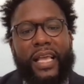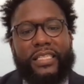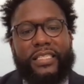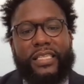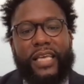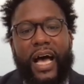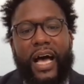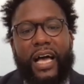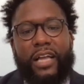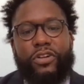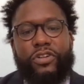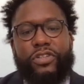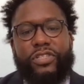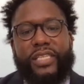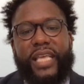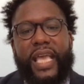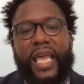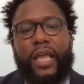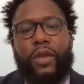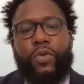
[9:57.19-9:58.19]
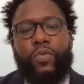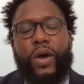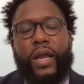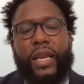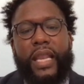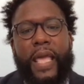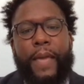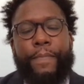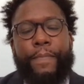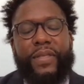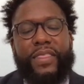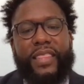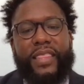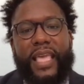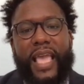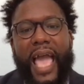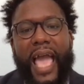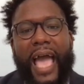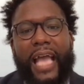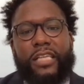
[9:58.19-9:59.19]
to understand what
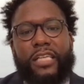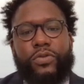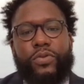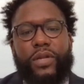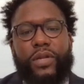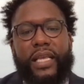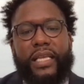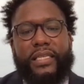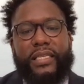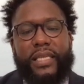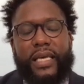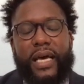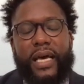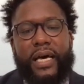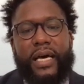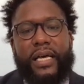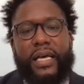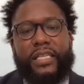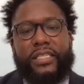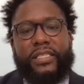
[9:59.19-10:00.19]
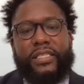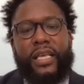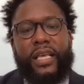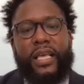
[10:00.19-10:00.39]
empathy actually does